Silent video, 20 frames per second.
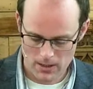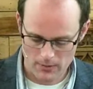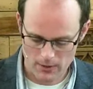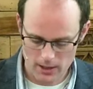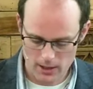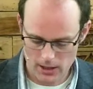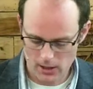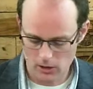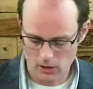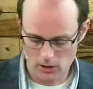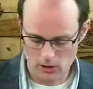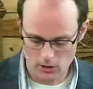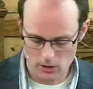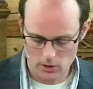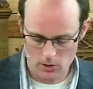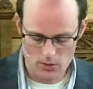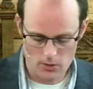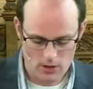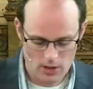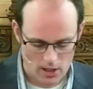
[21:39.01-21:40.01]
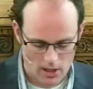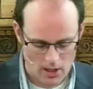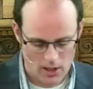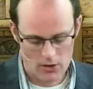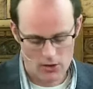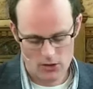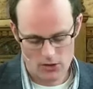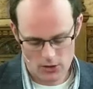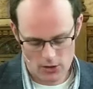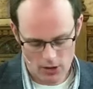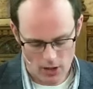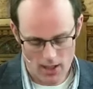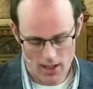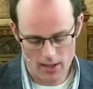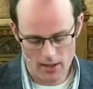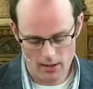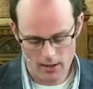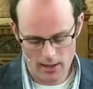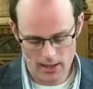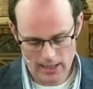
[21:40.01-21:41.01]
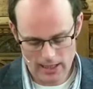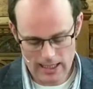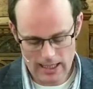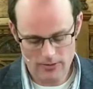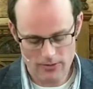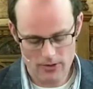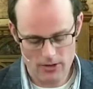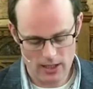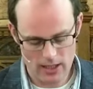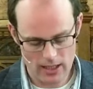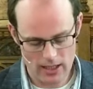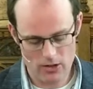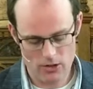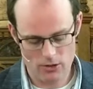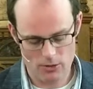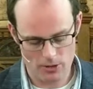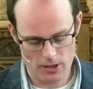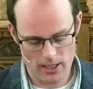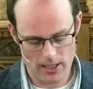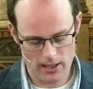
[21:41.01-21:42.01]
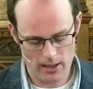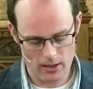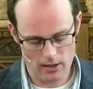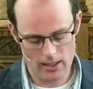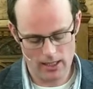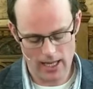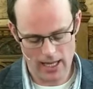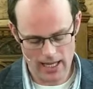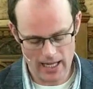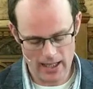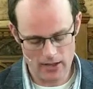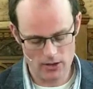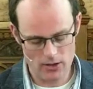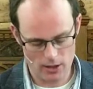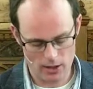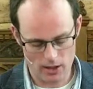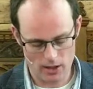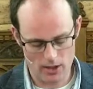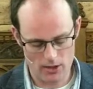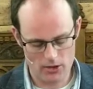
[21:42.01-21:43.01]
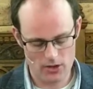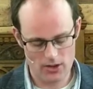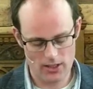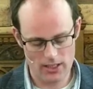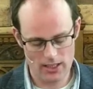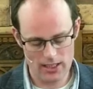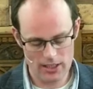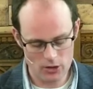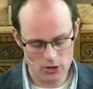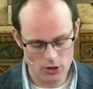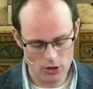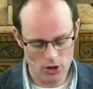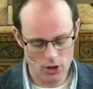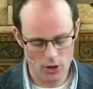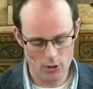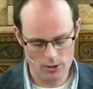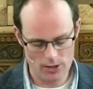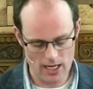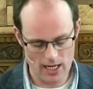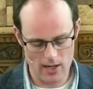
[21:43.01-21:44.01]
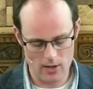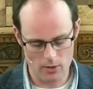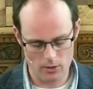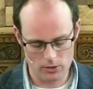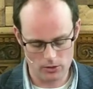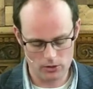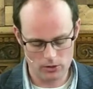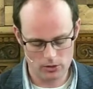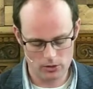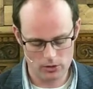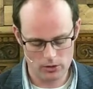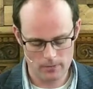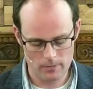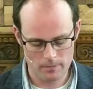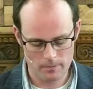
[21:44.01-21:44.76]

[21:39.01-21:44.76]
And then he concludes Sinai leaves Israel and us in no doubt.